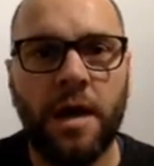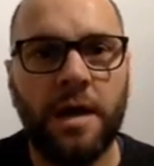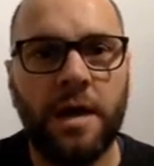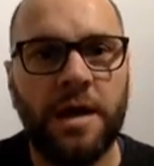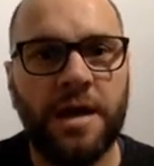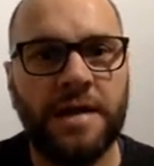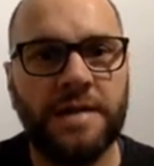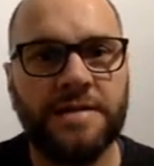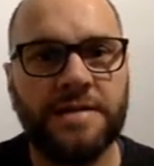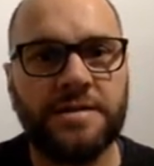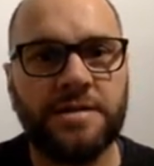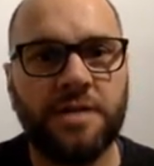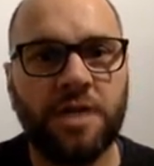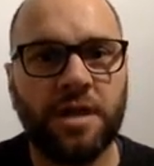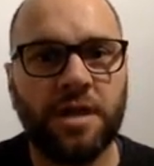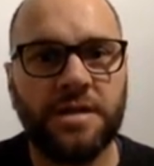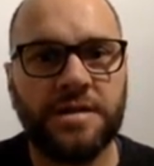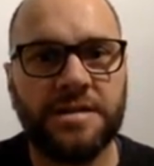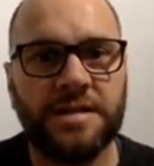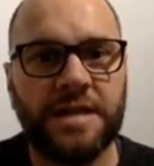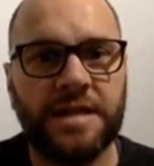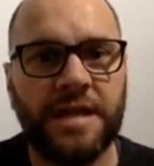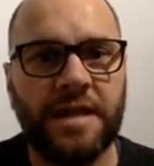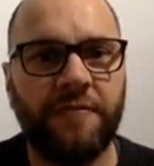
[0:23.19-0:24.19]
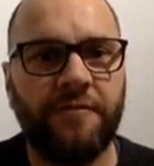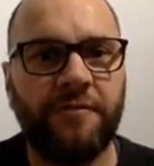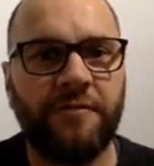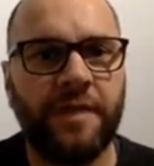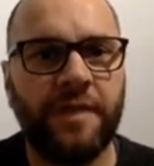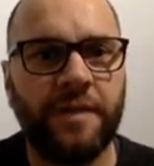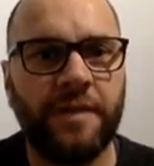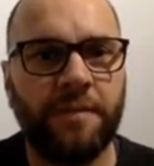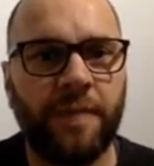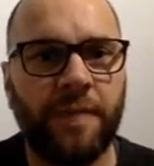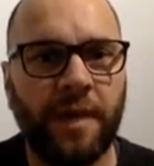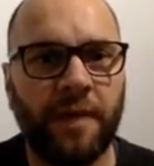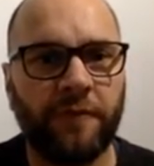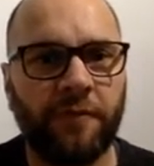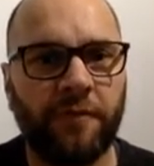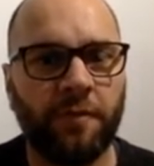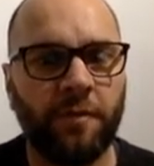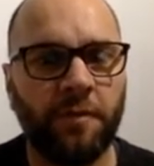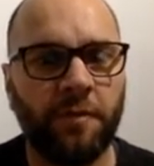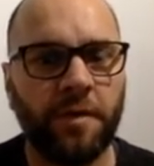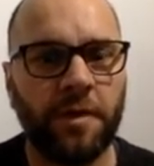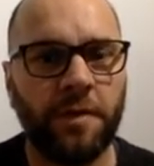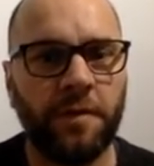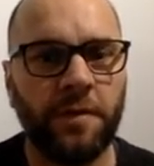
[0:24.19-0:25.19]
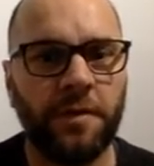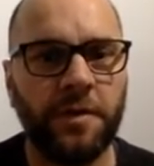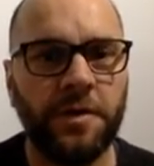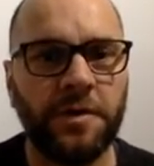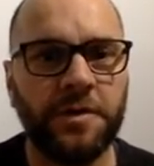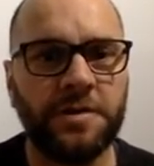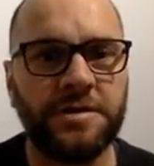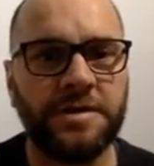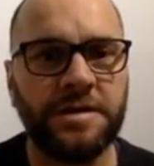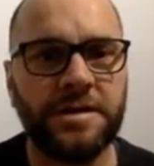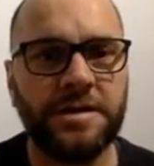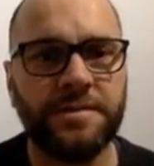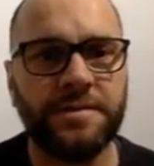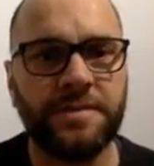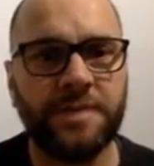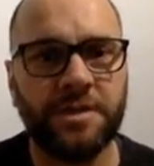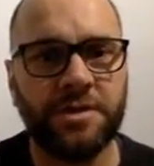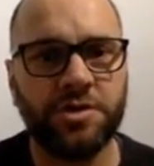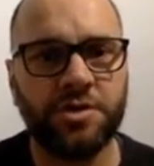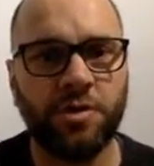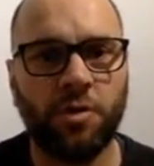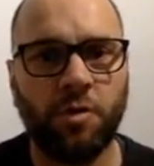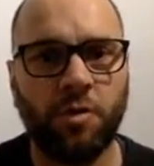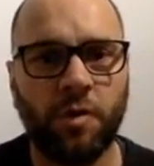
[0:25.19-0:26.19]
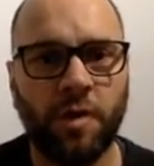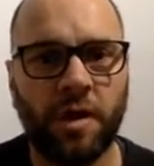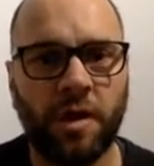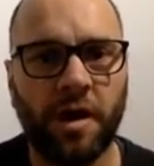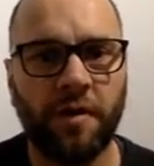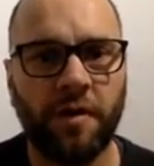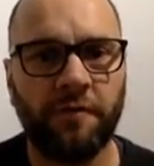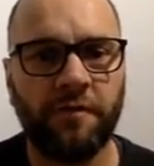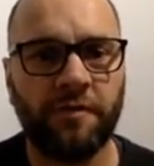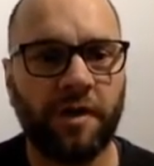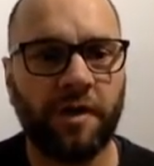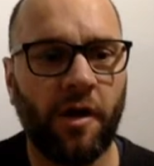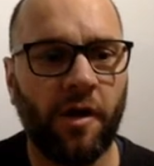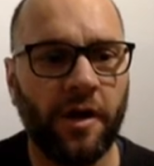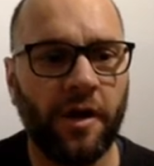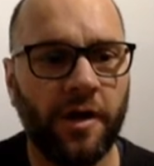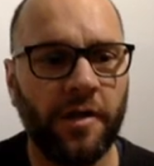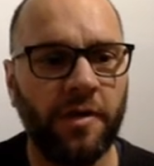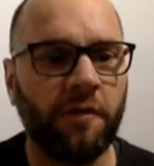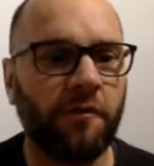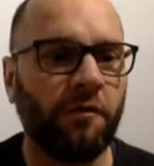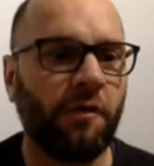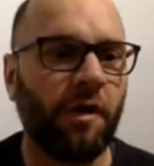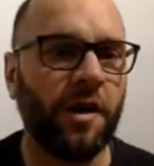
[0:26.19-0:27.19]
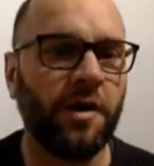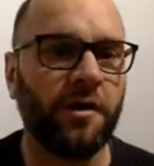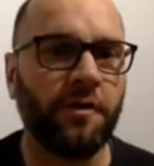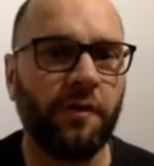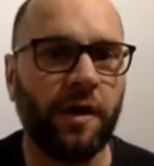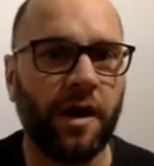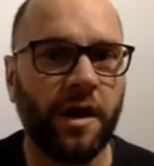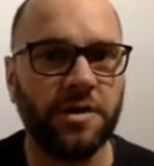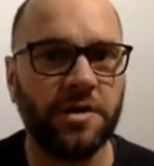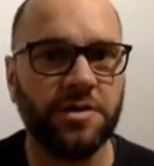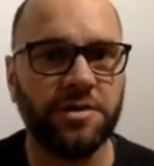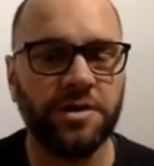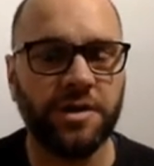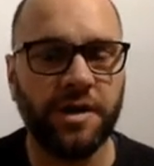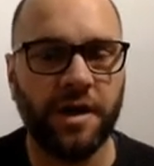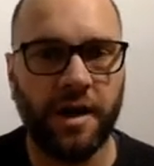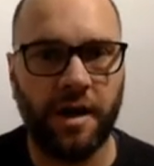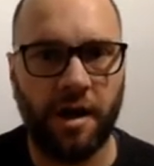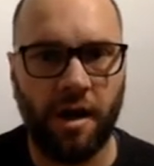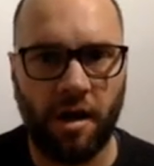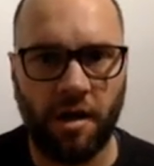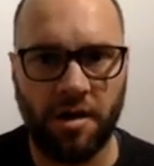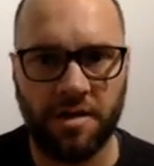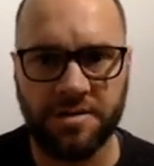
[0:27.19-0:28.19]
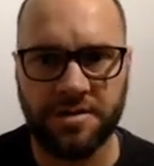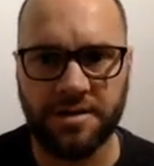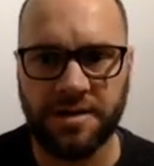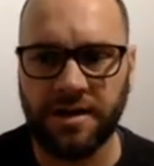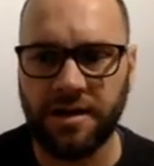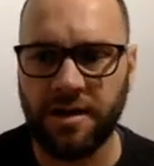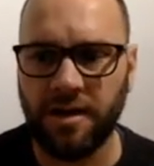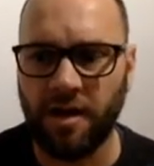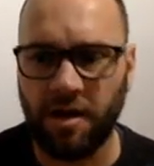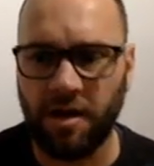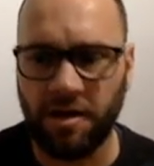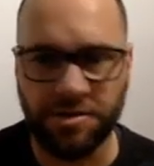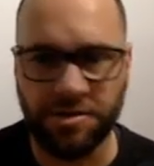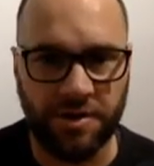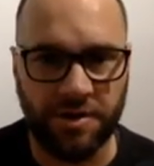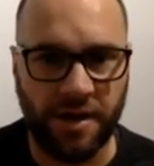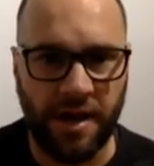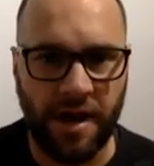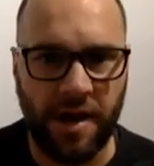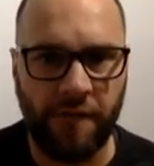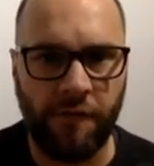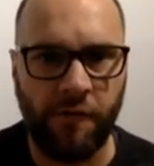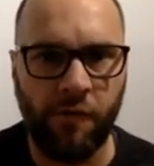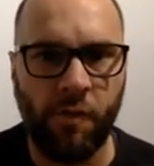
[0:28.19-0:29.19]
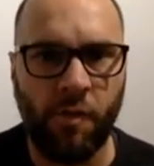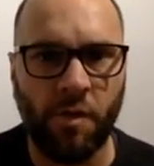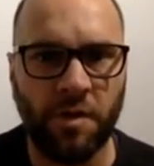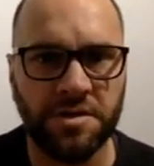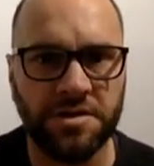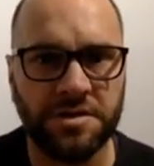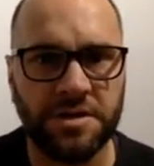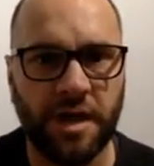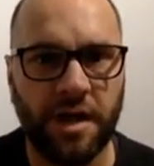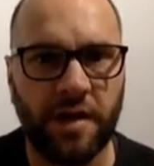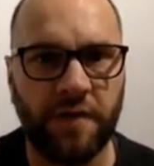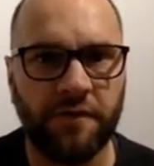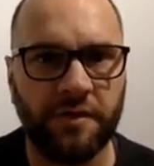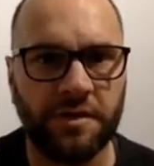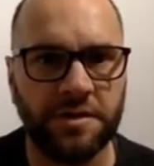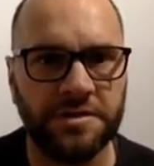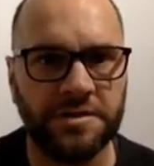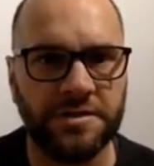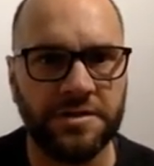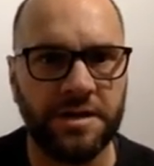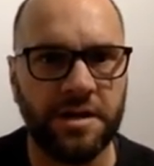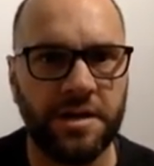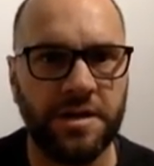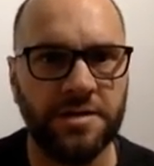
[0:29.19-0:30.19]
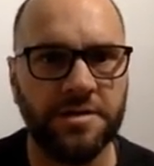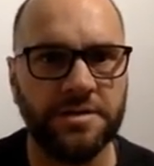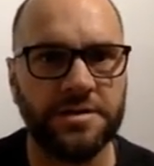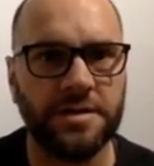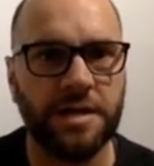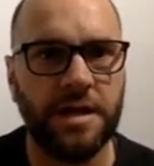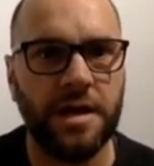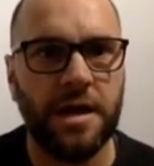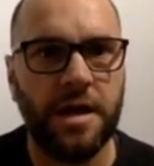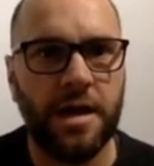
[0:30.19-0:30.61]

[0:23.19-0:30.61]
It's nice to get feedback from the community to make sure we're kind of going in the right direction and answering everyone's kind of concerns.